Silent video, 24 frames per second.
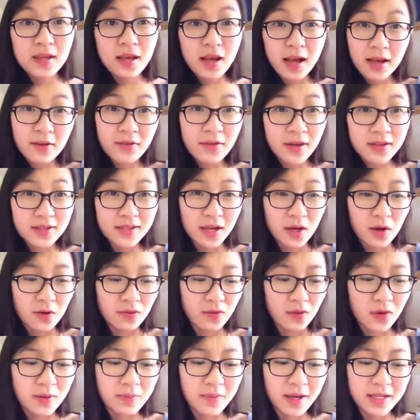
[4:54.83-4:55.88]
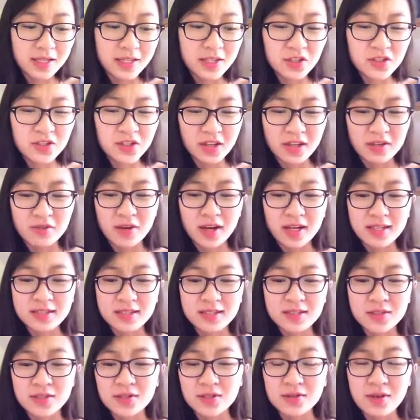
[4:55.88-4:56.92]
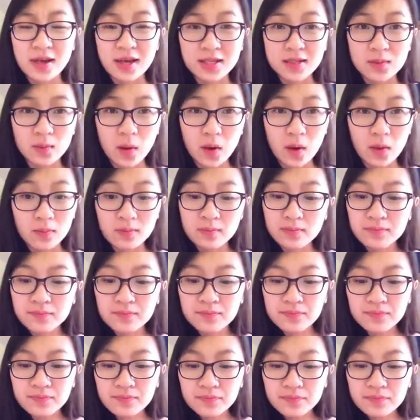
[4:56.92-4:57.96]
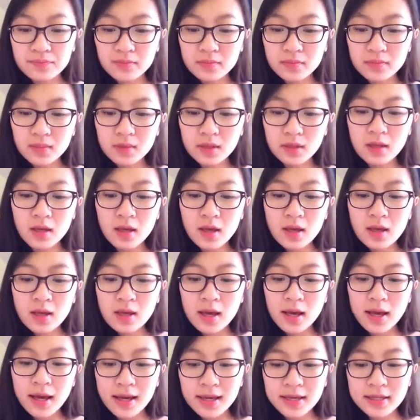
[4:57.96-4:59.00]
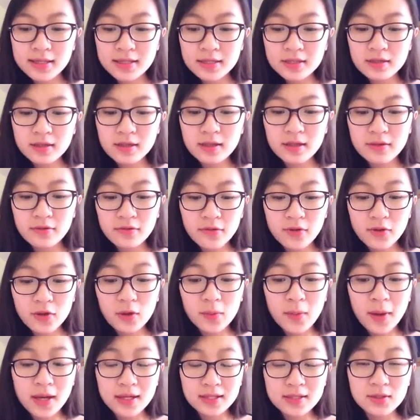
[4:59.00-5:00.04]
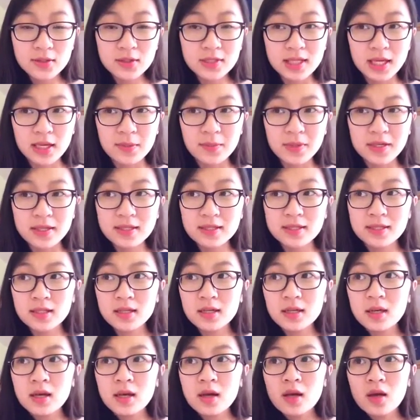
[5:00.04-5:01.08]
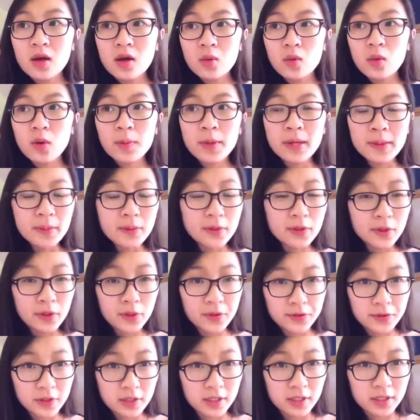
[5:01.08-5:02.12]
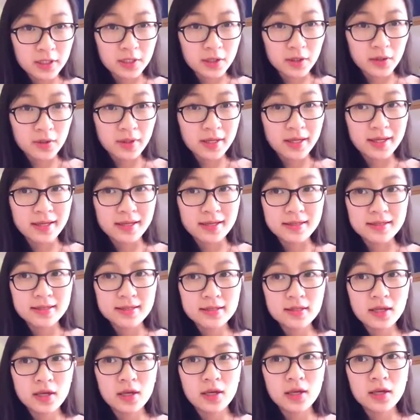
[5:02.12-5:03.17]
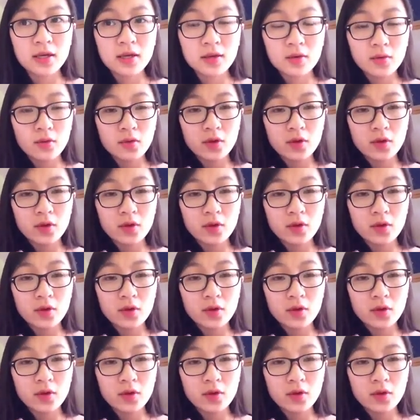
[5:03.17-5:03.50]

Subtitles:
I found it helpful, and my teacher advised us to do that as well. And for the personal statement, what people usually do is they